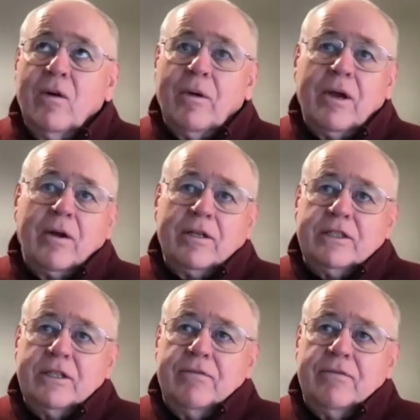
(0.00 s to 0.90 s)
We only
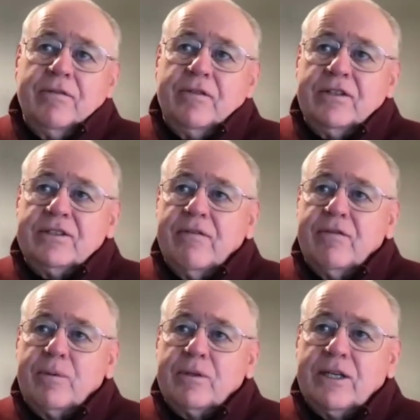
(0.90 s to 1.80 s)
achieve
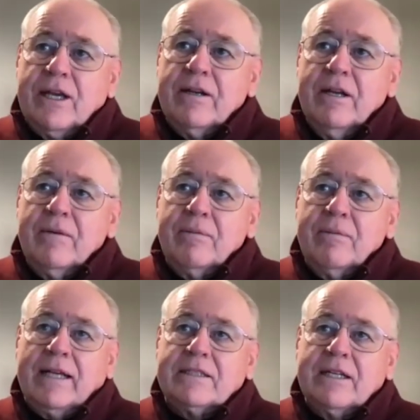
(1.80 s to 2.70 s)
57%
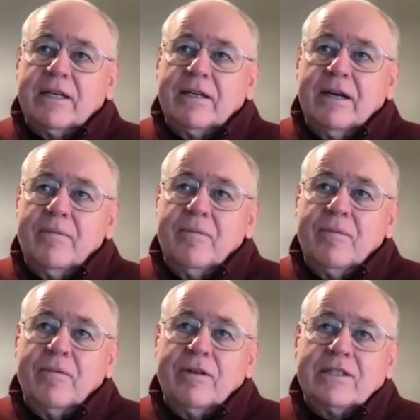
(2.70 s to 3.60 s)
plastic
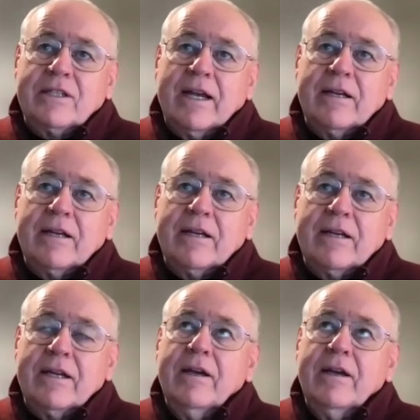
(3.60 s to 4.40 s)
recycling,